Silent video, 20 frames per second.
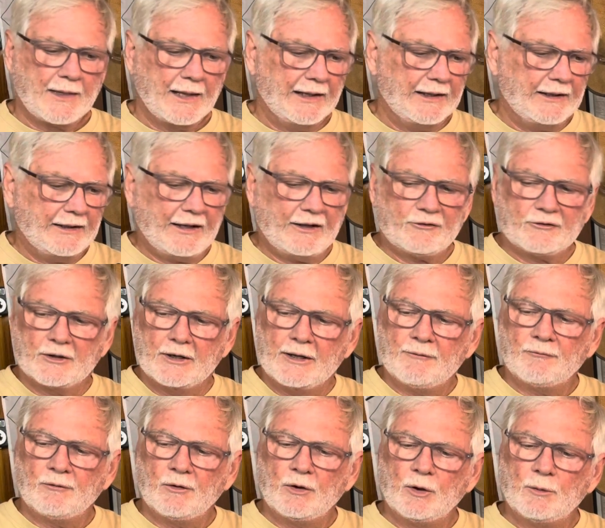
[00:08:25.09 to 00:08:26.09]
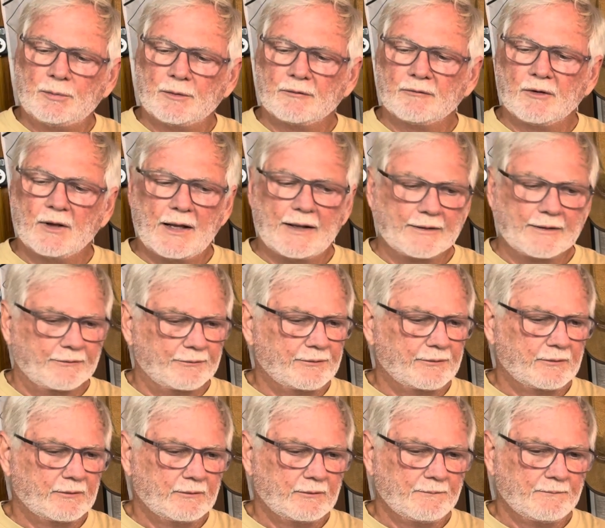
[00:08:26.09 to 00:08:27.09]
and it has an envelope of life.
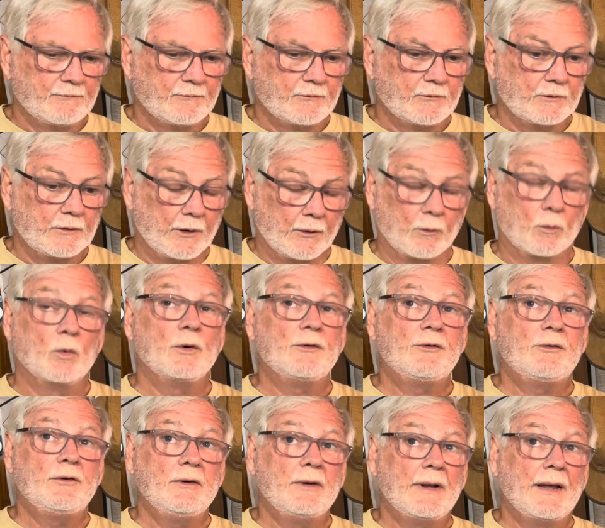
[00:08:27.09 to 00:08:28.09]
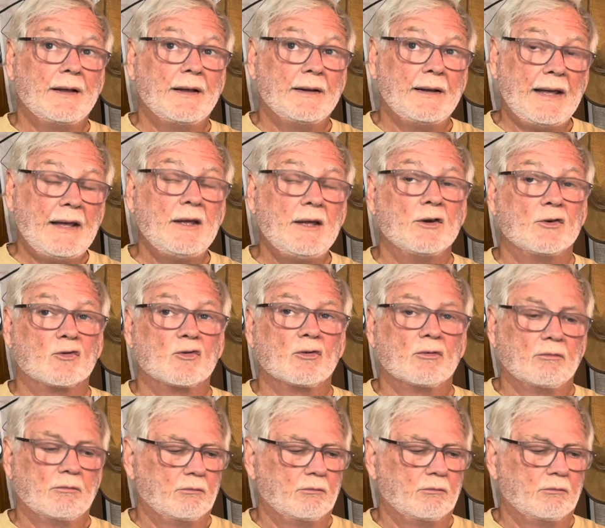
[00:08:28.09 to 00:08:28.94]
In other words, age.